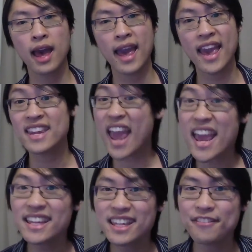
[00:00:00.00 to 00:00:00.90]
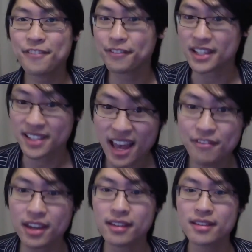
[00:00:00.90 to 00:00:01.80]
In
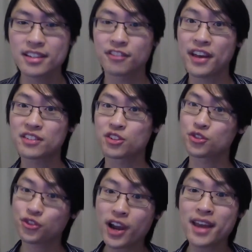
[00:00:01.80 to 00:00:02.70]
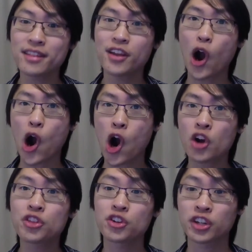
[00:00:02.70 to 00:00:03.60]
1857, Sylvester's friend
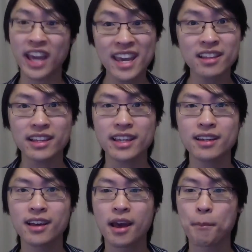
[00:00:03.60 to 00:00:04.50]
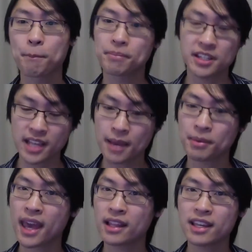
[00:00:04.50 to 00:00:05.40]
Arthur Cayley, the same
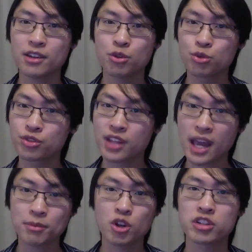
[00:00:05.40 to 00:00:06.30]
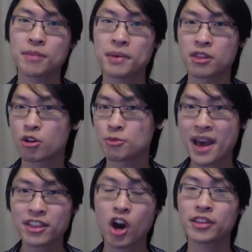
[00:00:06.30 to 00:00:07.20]
Cayley whose name shows up in those
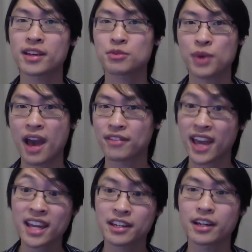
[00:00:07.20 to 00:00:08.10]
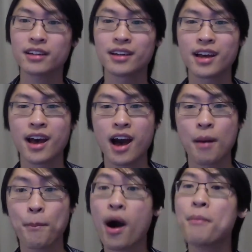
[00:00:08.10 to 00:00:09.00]
math contests we have in Canada,
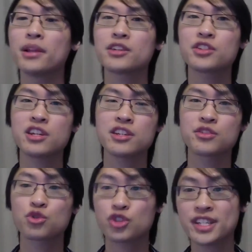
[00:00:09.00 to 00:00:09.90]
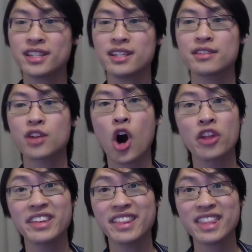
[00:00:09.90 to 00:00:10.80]
published his treatise
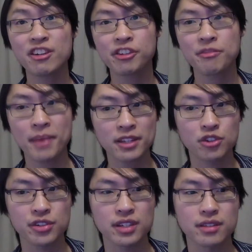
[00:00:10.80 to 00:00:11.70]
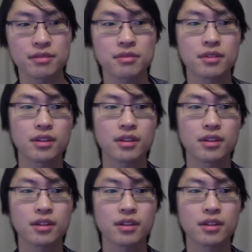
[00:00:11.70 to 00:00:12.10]
on the theory of matrices.